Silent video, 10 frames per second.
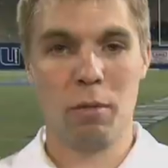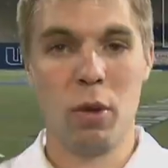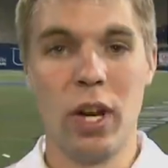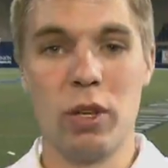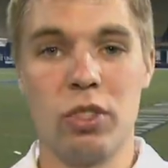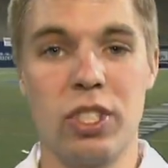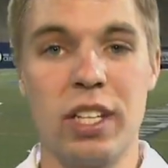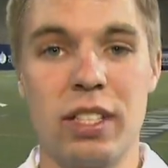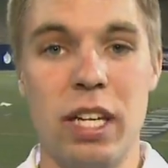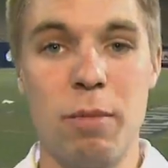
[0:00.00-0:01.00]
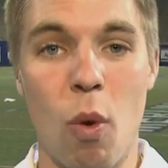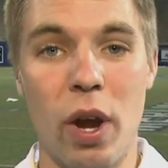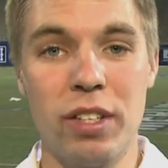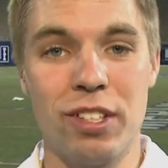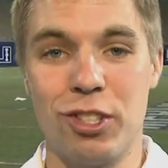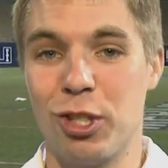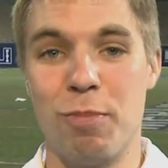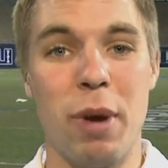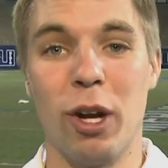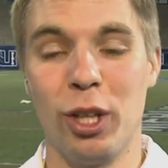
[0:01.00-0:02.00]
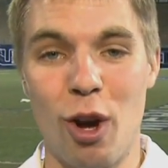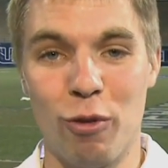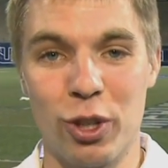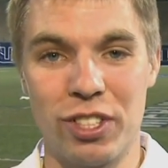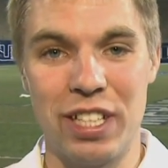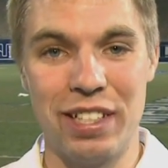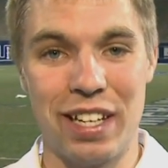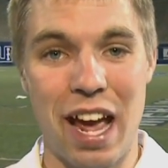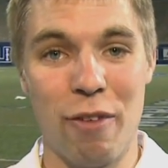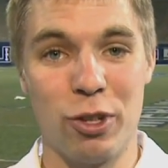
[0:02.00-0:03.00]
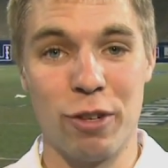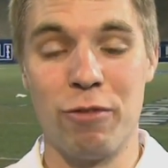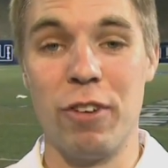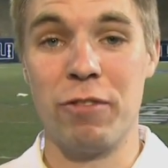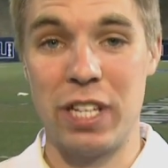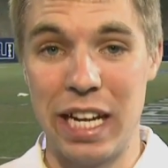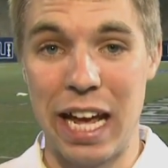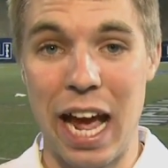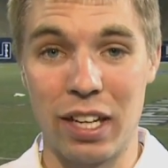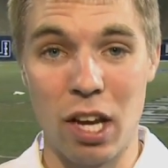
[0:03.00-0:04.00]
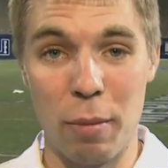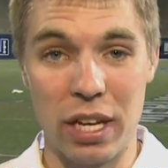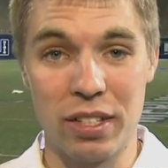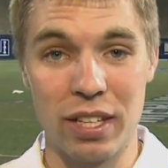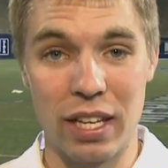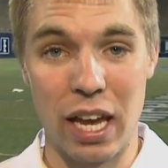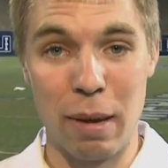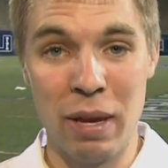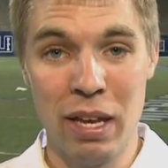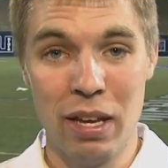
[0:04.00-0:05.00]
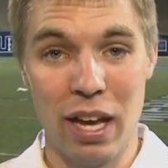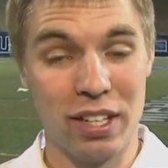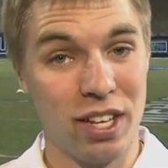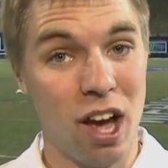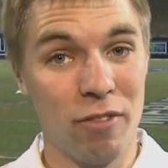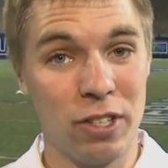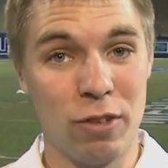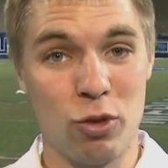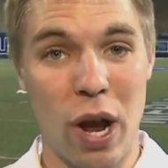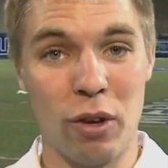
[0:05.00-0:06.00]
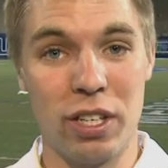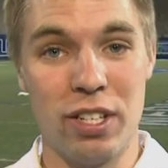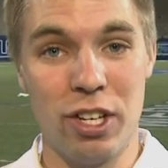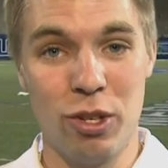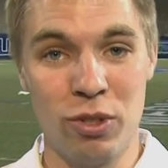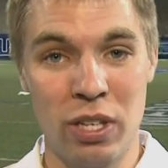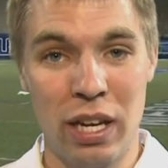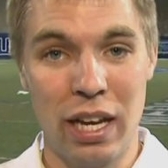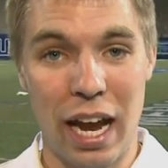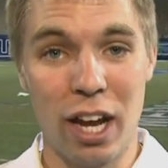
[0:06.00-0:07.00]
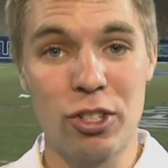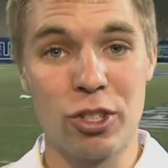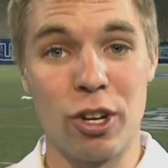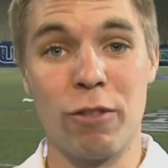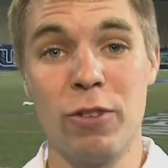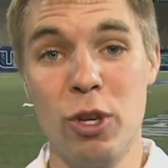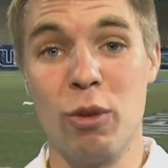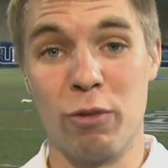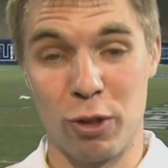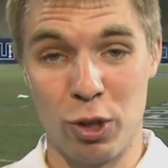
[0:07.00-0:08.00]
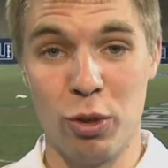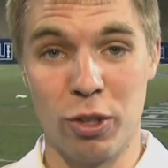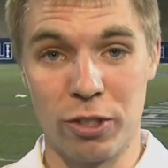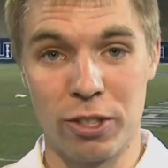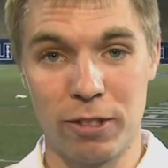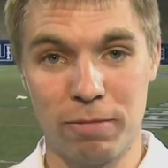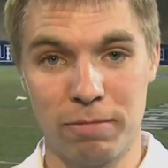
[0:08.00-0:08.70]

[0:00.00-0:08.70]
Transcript: BYU's 16 points is just barely over its season average of 15 it had coming into the game. As the offensive drought continues, answers are few for the Cougars.